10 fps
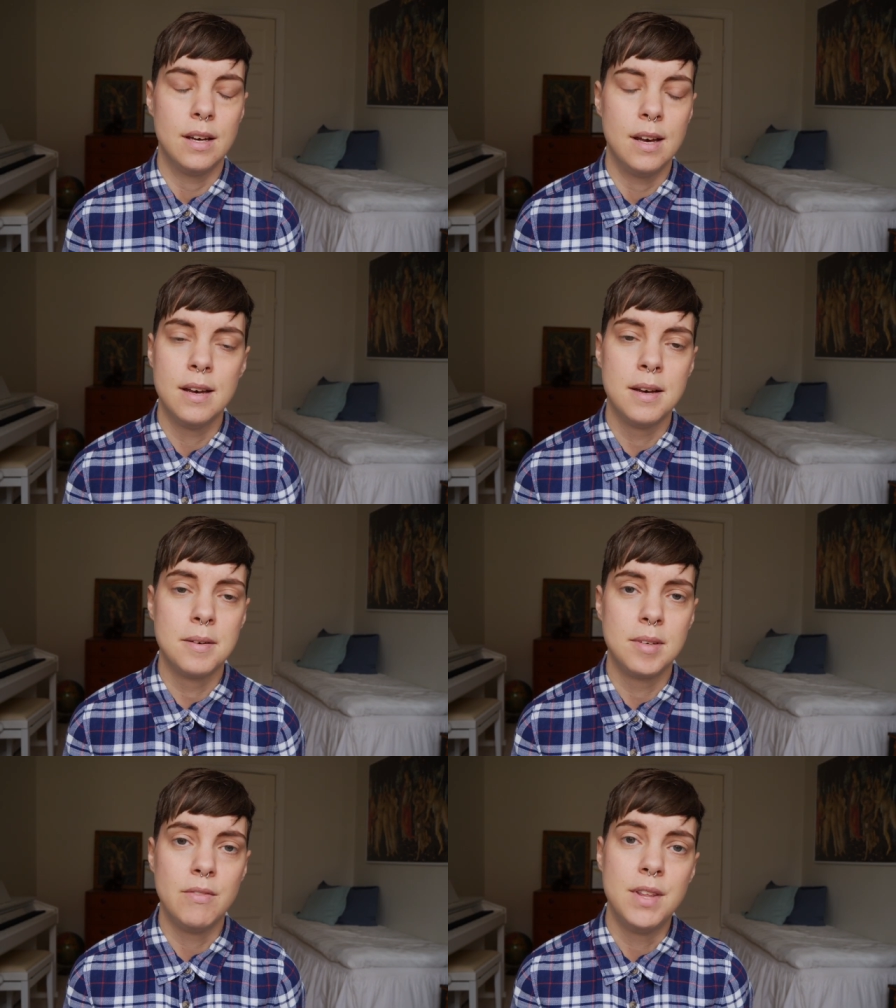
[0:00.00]

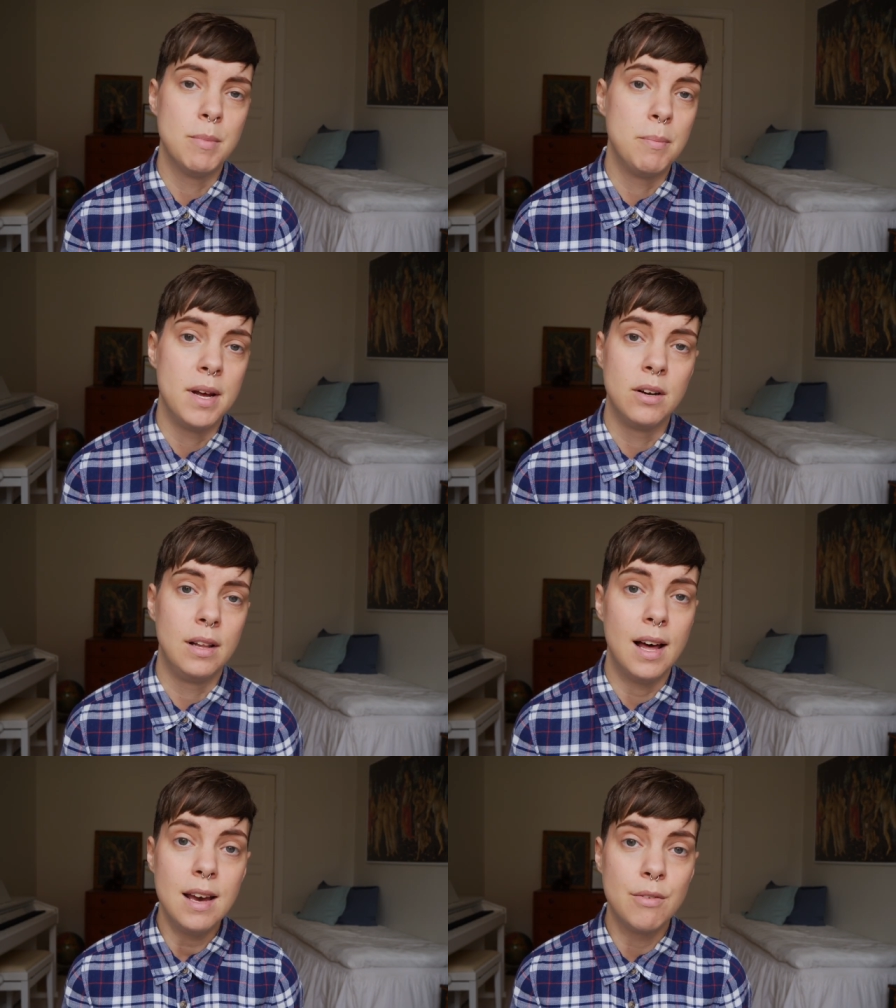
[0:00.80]
uh, give them a better
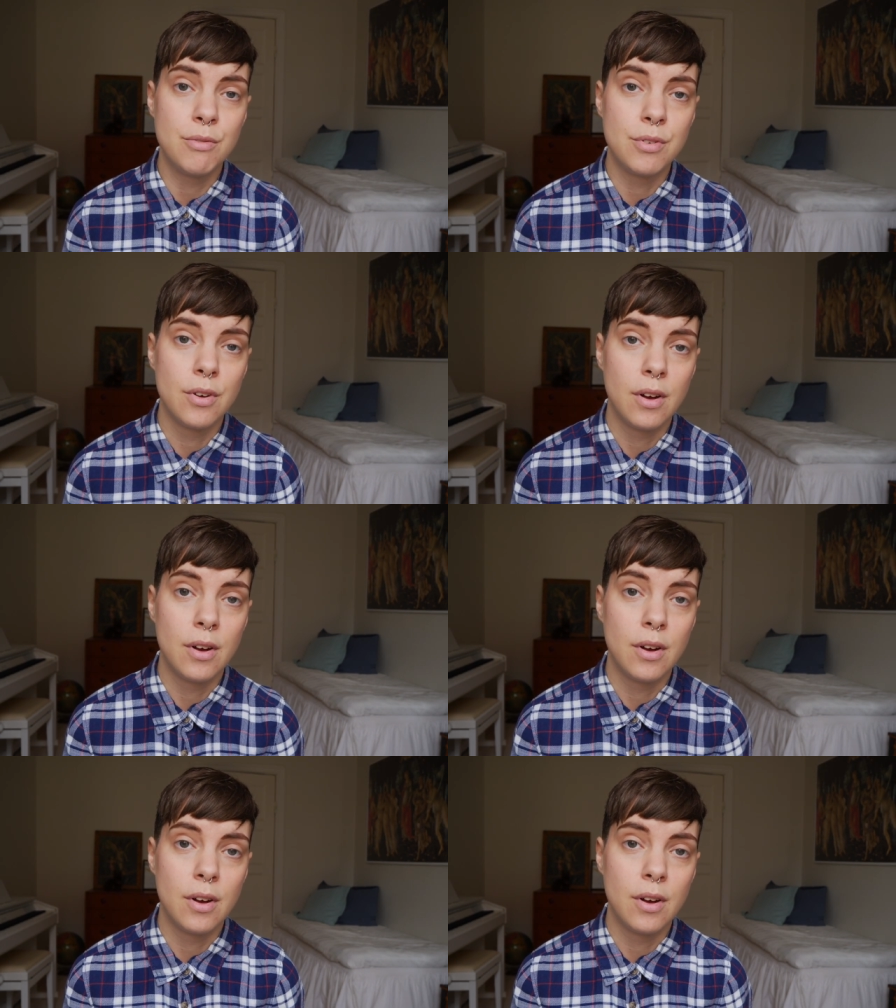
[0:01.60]
life